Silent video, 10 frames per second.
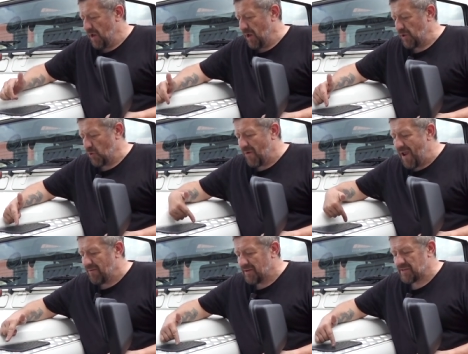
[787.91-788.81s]
uh, your
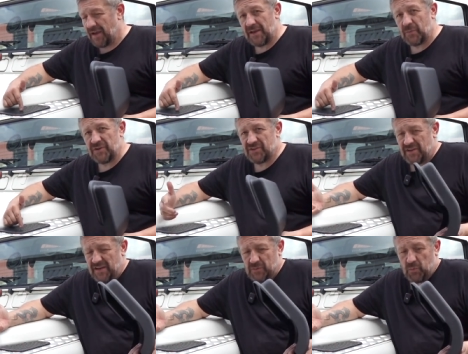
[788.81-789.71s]
air intake, which
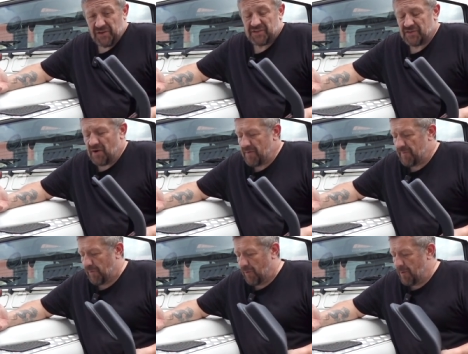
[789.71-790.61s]
is what it's
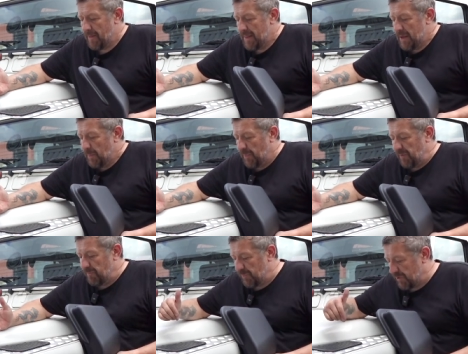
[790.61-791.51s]
designed for.
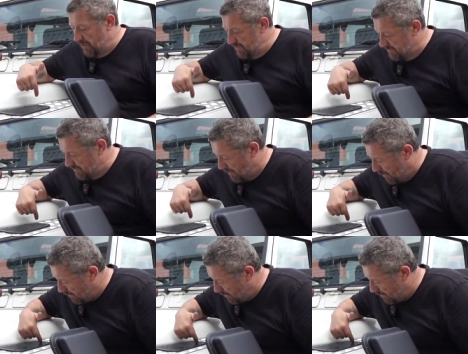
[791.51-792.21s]
But because a